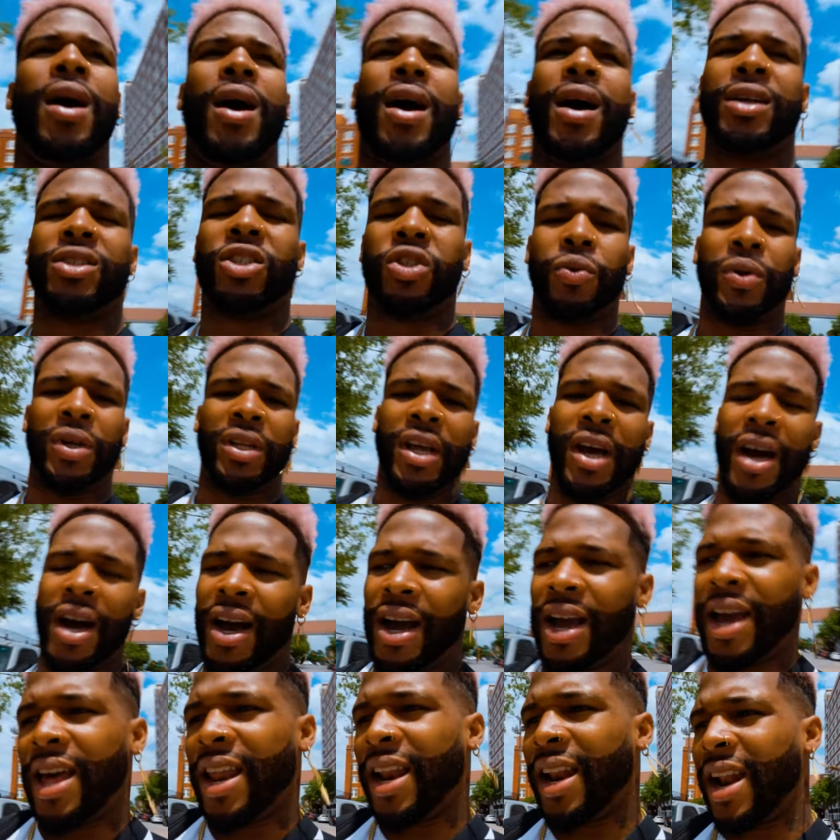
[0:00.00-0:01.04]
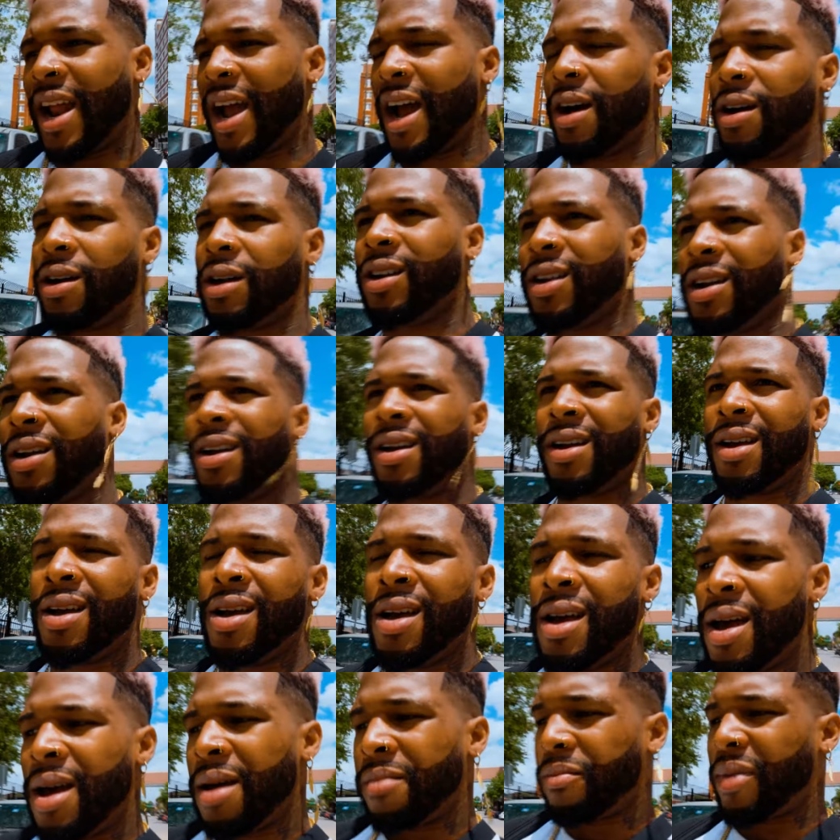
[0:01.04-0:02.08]
All right, so we done headed out
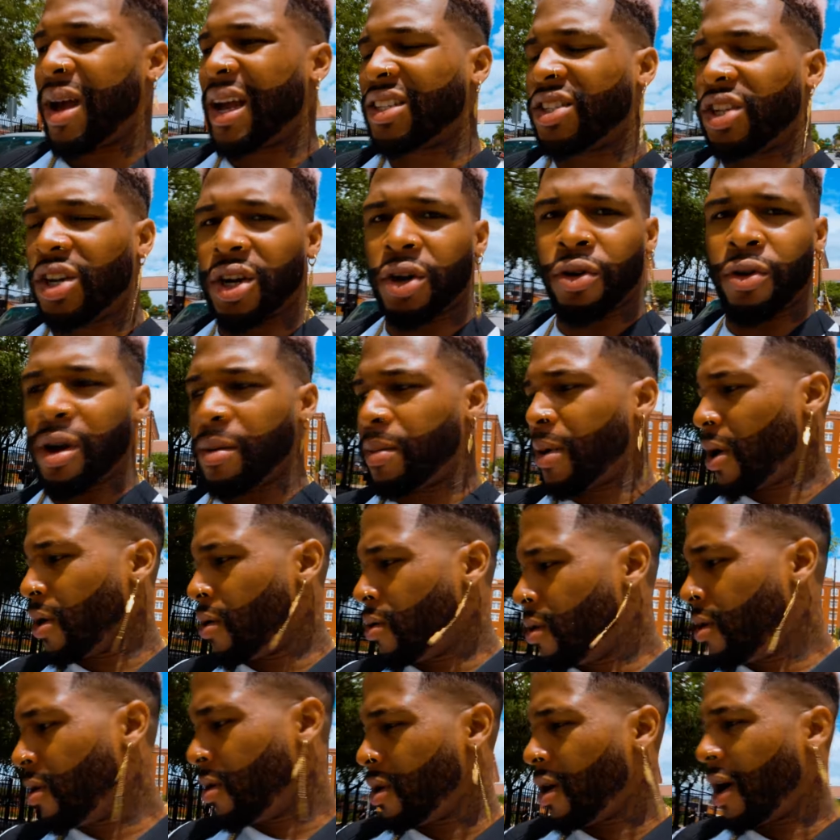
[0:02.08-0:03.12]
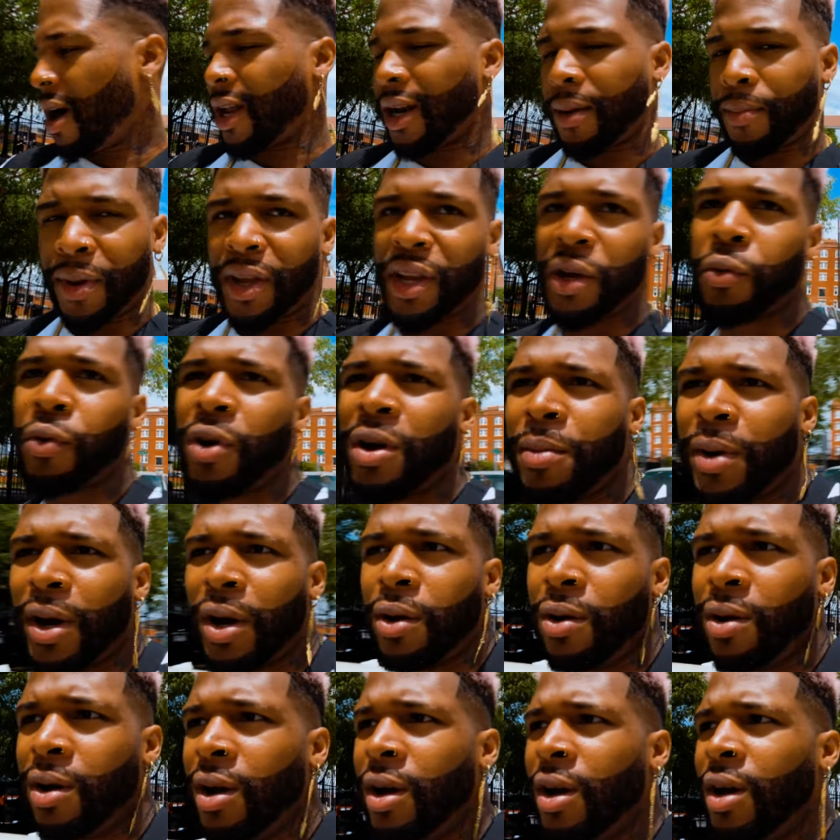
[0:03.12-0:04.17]
back to the cribbo, all up in your
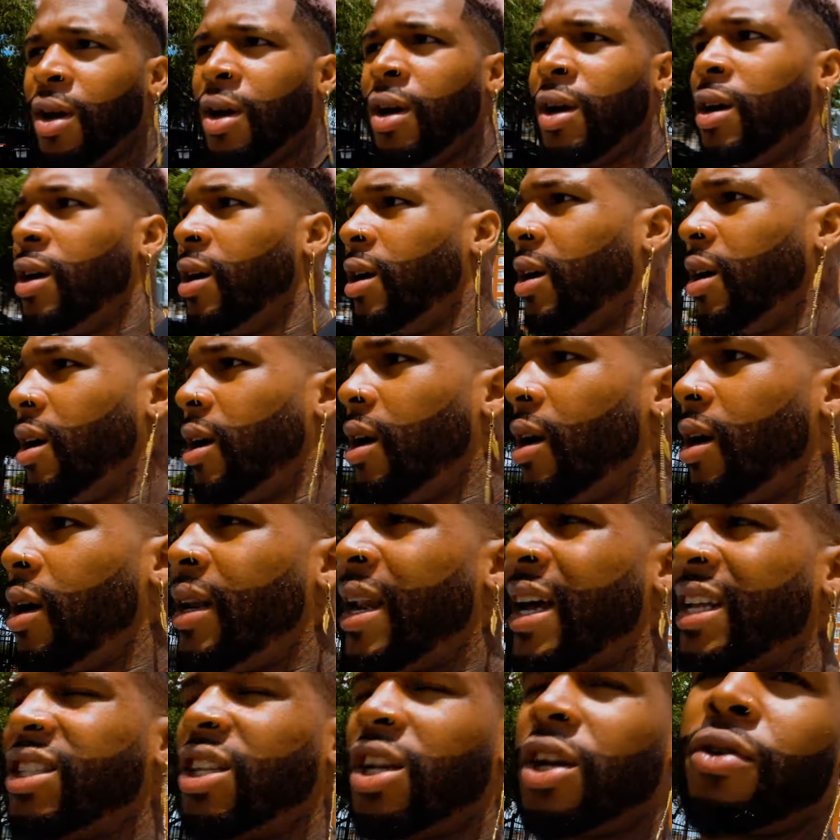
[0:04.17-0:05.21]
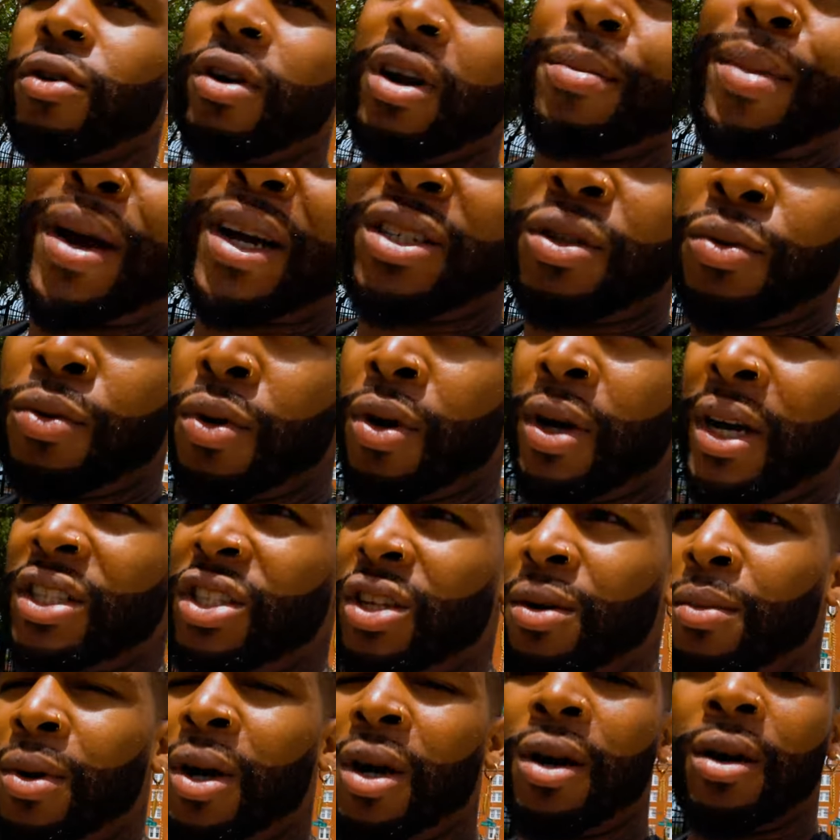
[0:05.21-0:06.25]
ribbo. Uh, not to the crib, actually we're gonna head to
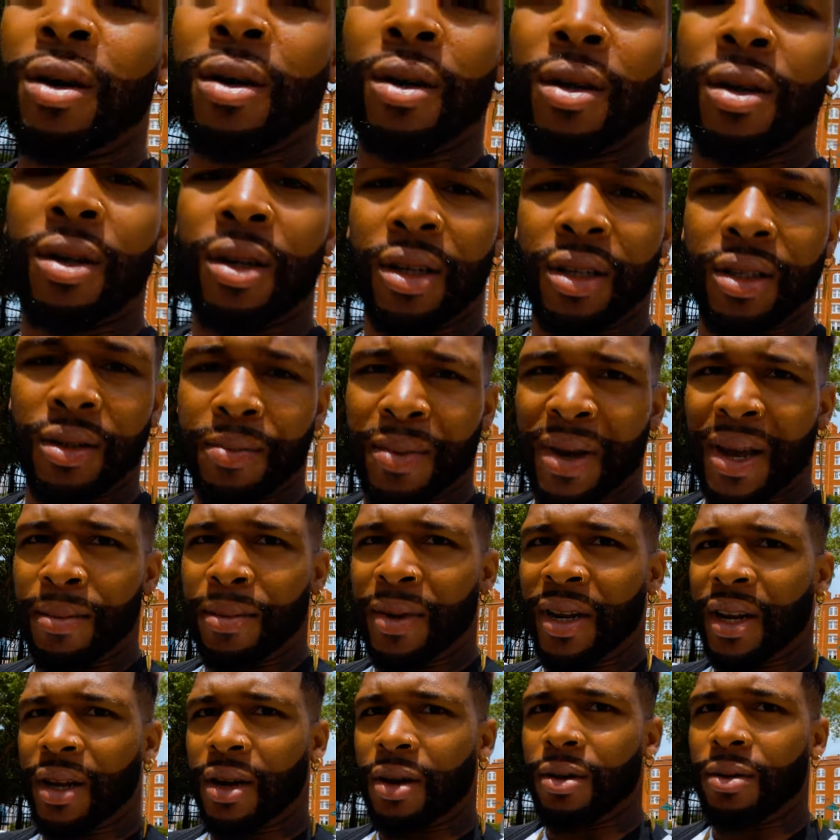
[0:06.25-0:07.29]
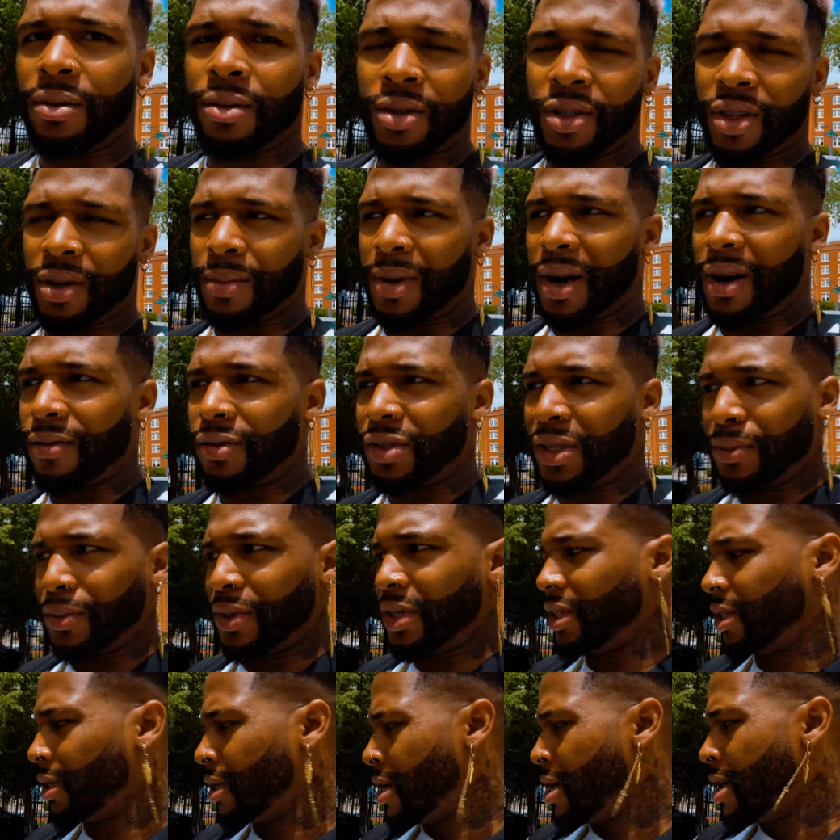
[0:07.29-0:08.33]
the mall because baby need to go to the mall for some
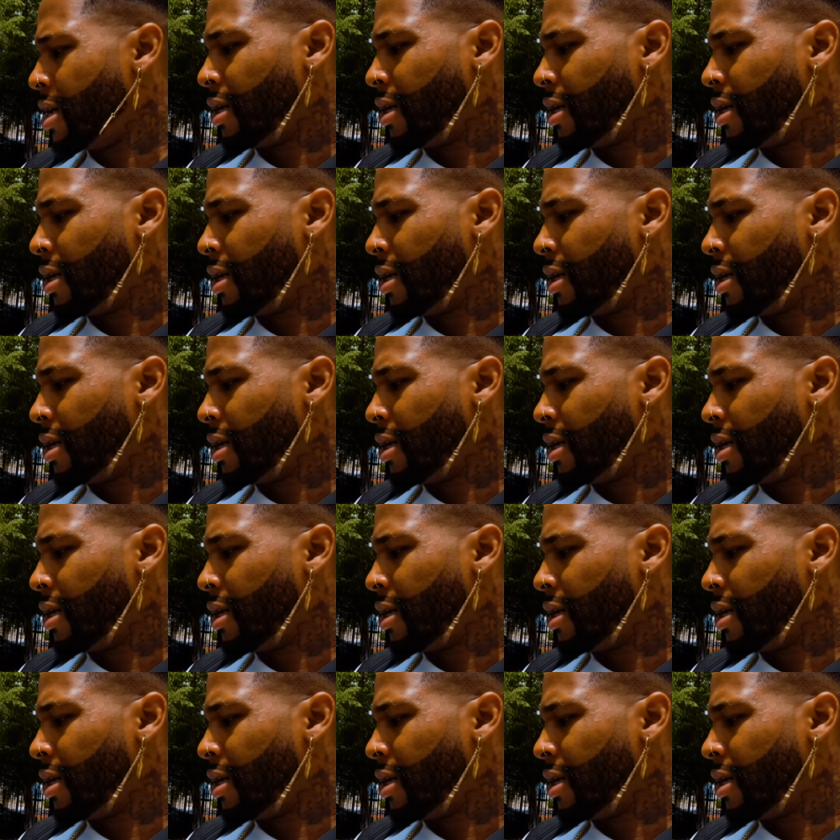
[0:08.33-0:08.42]
reason.